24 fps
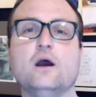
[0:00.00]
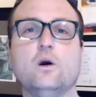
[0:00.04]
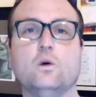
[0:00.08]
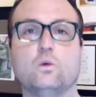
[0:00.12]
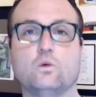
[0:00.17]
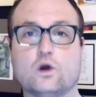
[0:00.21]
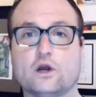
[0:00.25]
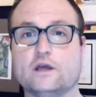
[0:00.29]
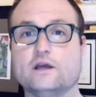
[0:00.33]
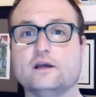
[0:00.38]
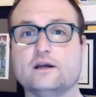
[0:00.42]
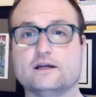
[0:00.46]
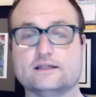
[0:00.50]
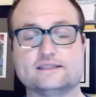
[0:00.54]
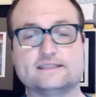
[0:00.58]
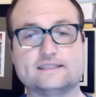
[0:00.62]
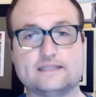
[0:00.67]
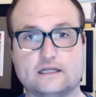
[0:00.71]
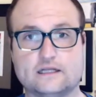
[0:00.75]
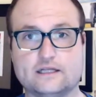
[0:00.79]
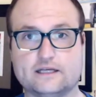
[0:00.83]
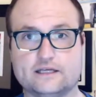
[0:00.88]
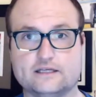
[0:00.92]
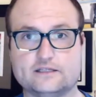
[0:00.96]
working on
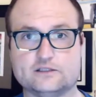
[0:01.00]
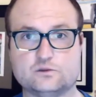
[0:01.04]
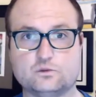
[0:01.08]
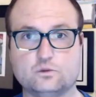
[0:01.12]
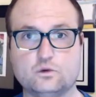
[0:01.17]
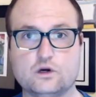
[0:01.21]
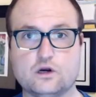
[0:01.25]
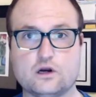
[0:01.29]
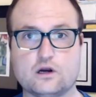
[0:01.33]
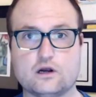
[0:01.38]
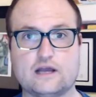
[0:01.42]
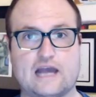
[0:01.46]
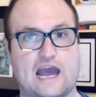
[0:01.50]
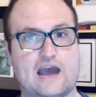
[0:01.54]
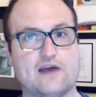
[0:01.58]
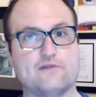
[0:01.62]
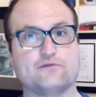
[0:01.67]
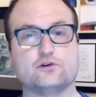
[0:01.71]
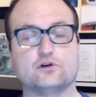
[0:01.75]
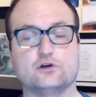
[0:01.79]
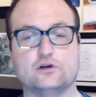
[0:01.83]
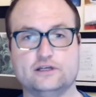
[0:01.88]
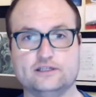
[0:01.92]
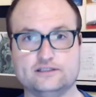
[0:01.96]
selling his work
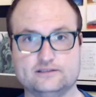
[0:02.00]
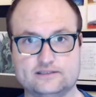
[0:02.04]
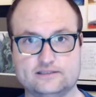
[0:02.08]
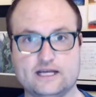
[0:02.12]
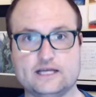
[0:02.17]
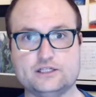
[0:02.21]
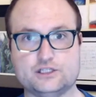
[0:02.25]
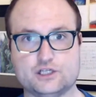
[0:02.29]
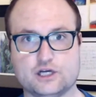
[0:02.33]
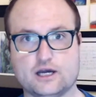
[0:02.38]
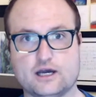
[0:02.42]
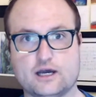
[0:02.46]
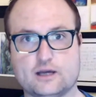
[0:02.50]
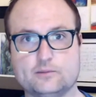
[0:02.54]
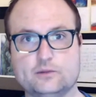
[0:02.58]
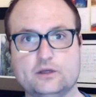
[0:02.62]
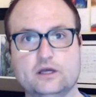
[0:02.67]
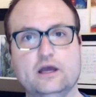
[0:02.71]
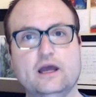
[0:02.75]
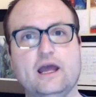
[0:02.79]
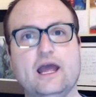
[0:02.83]
after his day job,